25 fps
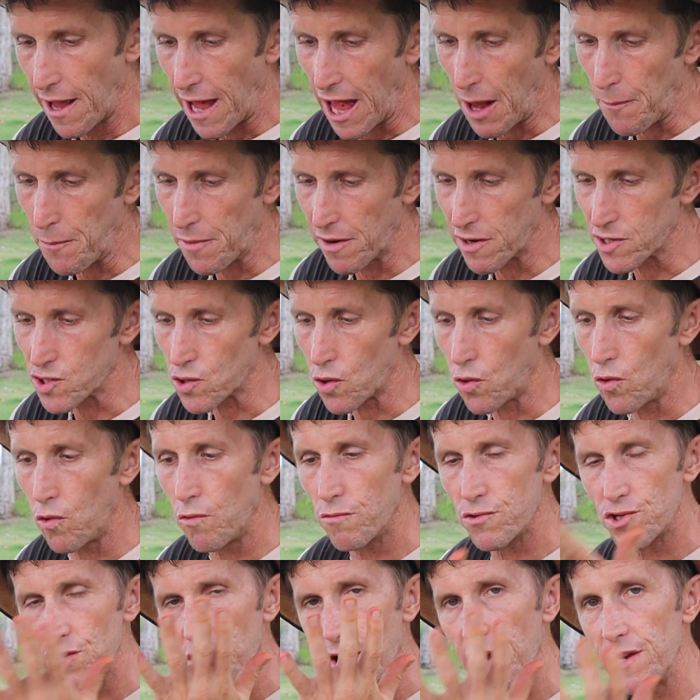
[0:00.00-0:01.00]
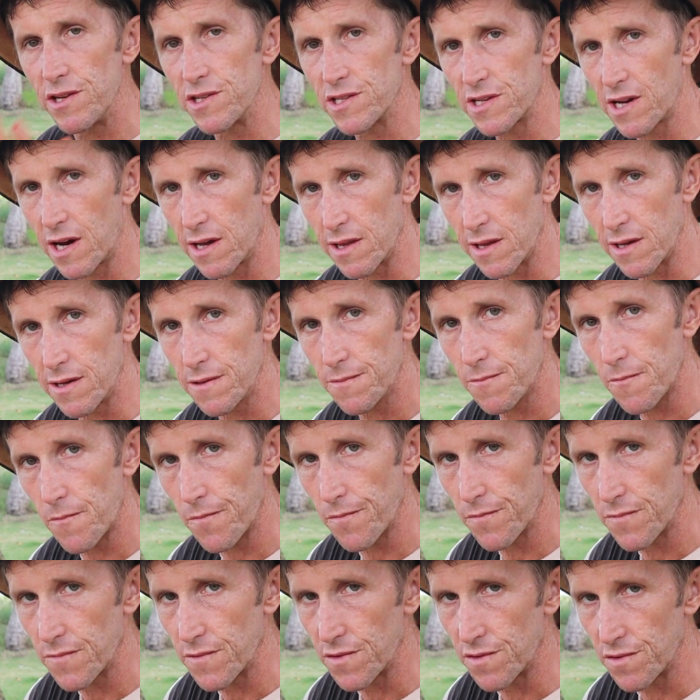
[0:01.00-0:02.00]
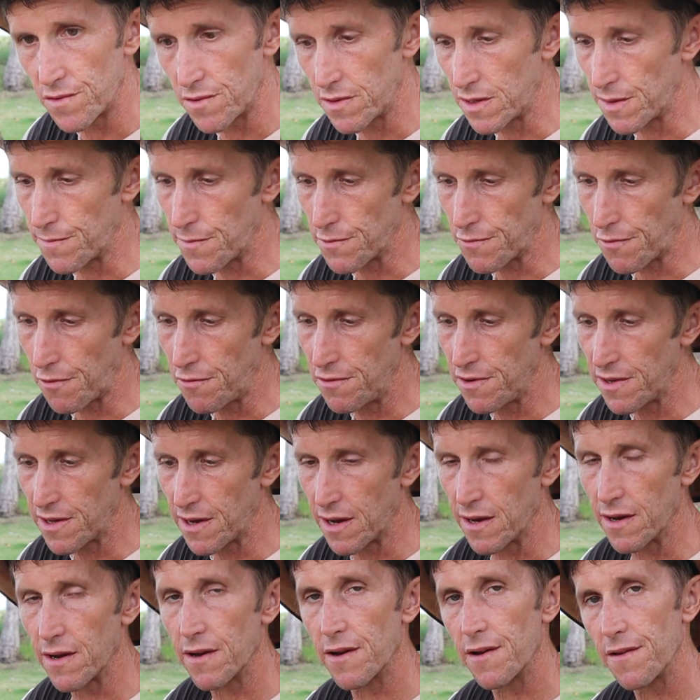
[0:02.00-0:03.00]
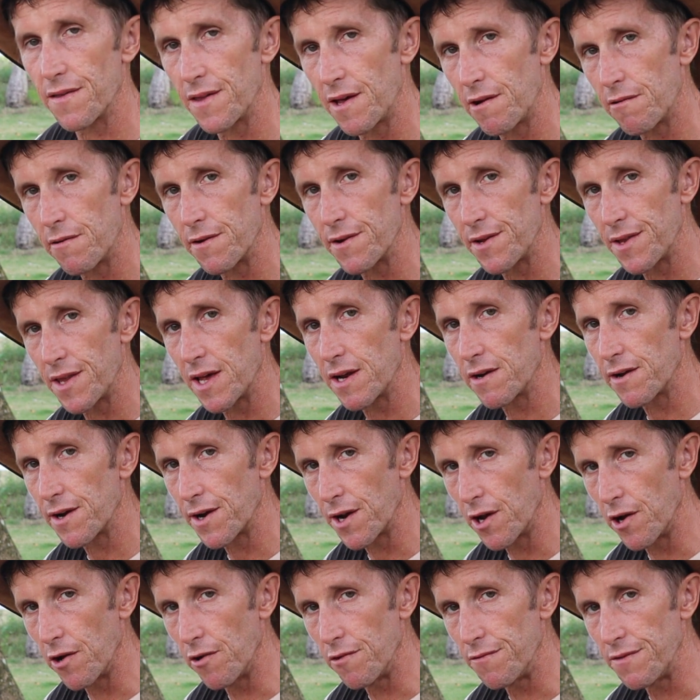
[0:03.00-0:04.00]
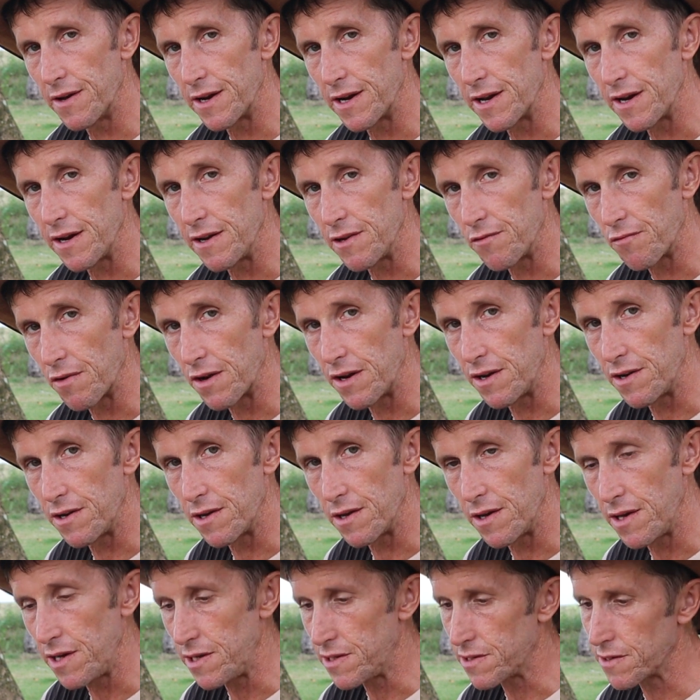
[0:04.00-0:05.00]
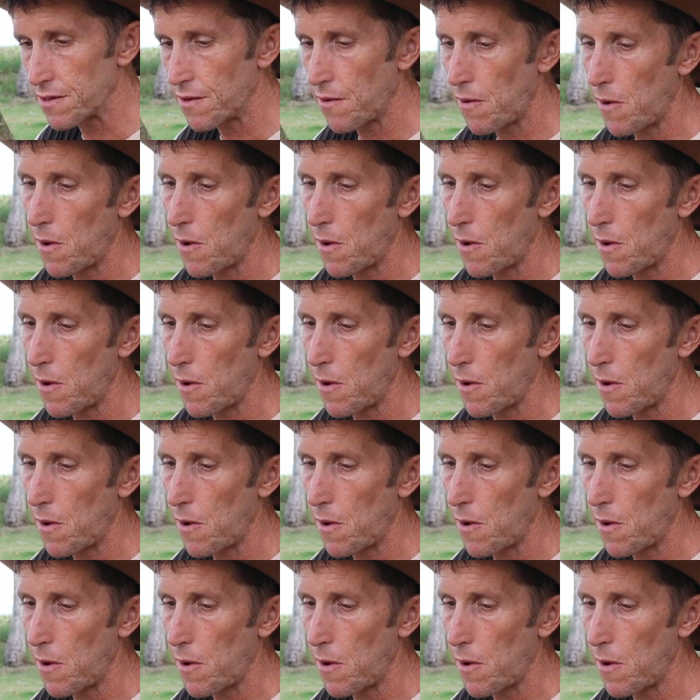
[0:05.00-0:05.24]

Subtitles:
And when it's all changed colour to that maroony colour, then I know that it is ready to eat.